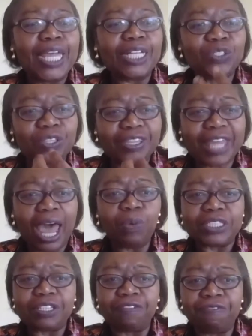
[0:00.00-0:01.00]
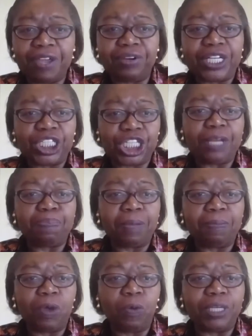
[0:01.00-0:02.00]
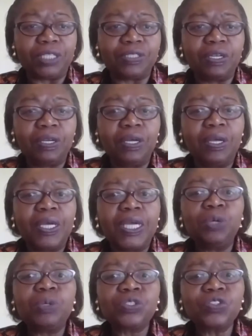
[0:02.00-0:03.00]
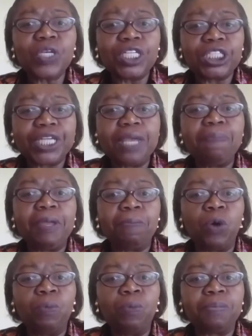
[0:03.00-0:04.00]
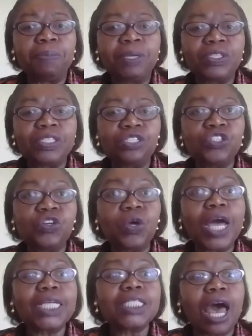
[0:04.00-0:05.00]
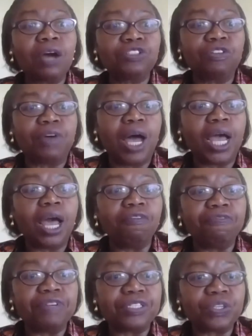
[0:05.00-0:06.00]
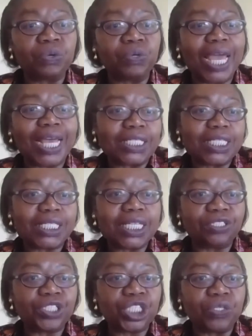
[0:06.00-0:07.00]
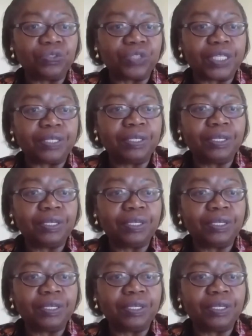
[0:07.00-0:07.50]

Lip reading: And so that was a very shaping moment. It was also a shaping moment because it took us out of our comfort zone as the six children.